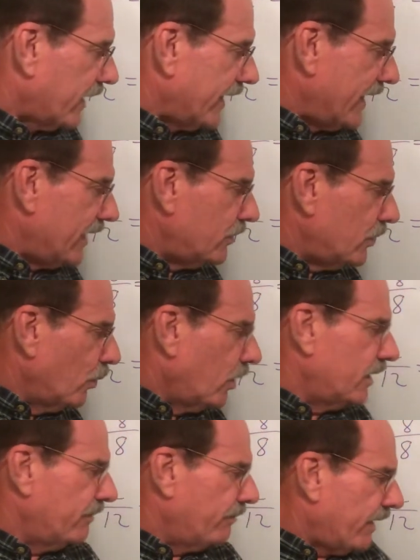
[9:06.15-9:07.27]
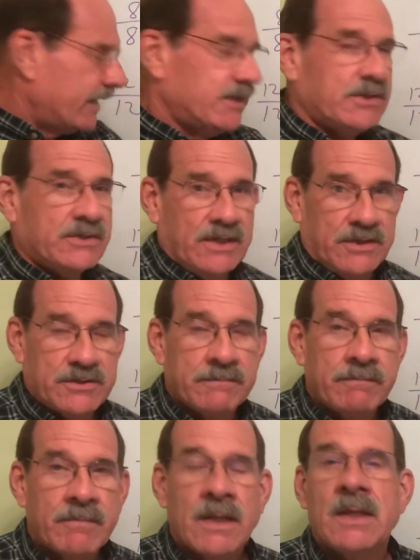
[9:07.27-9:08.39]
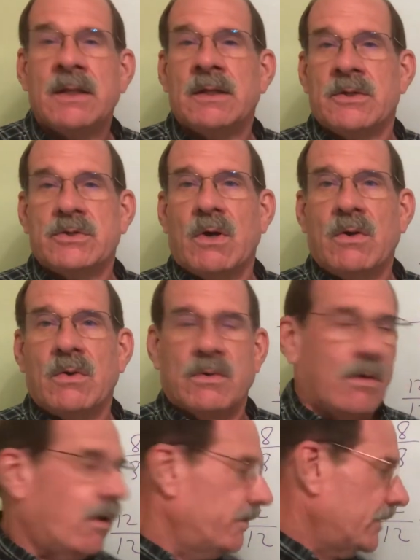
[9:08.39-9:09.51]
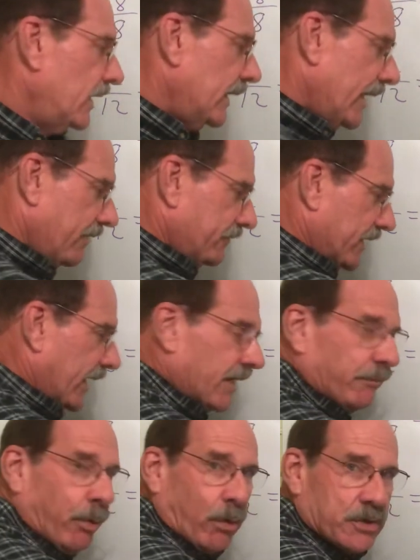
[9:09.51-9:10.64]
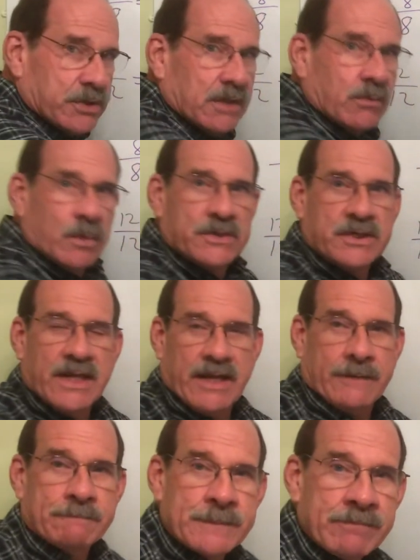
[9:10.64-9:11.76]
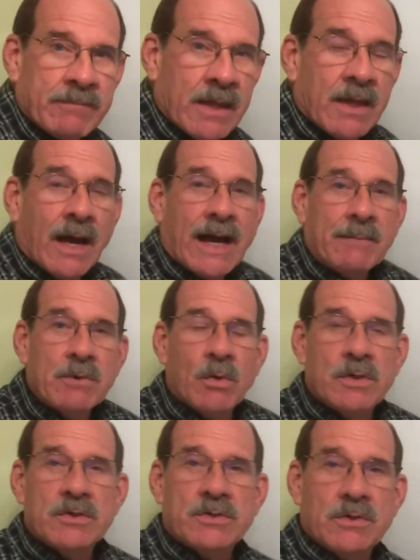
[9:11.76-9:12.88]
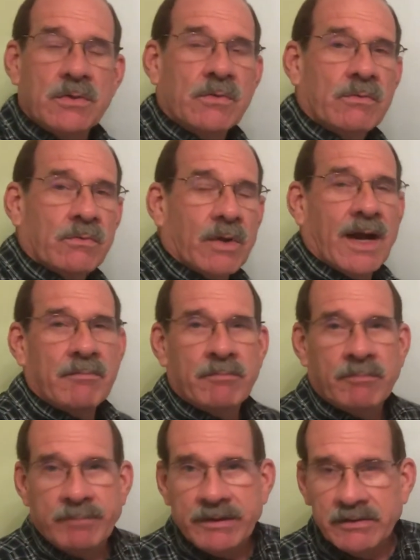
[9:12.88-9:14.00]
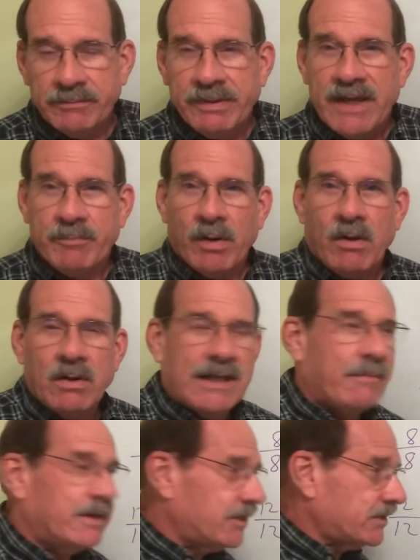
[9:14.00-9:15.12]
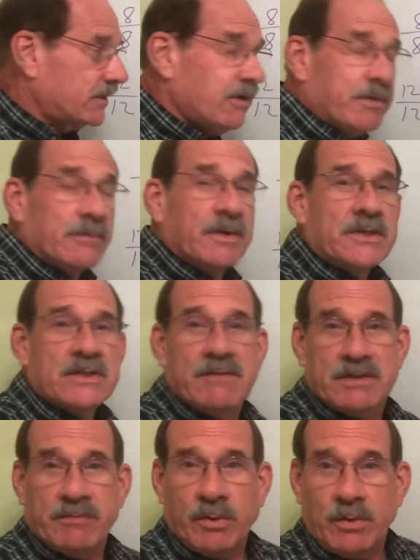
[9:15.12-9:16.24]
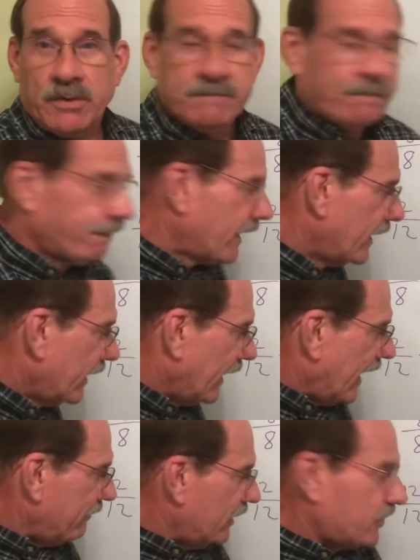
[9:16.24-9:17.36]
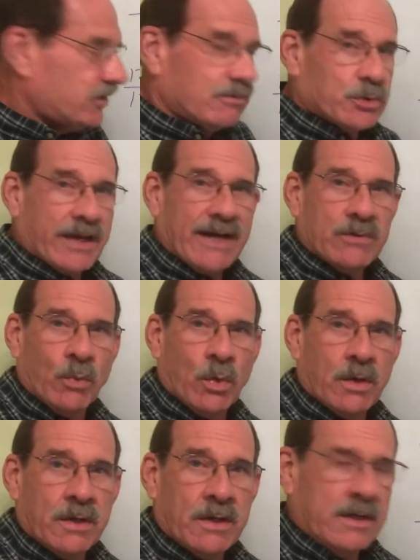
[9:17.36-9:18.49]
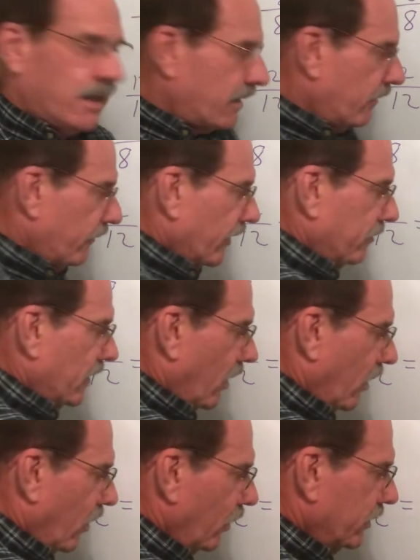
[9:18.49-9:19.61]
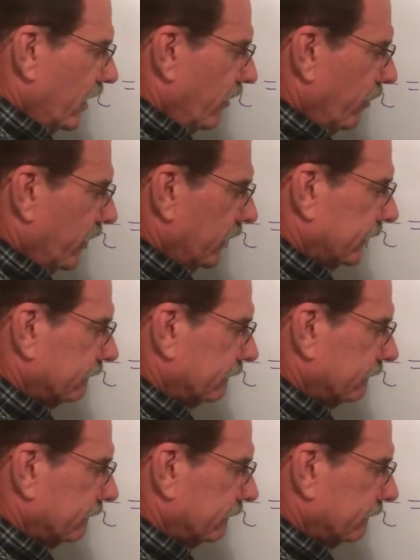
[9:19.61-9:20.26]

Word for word: I can't do 1 minus 6. So on the left-hand portion, once again, I'm going to rob Peter to pay Paul. I'm going to steal for the rich, give to the poor. I'm going to subtract 1 from the whole number.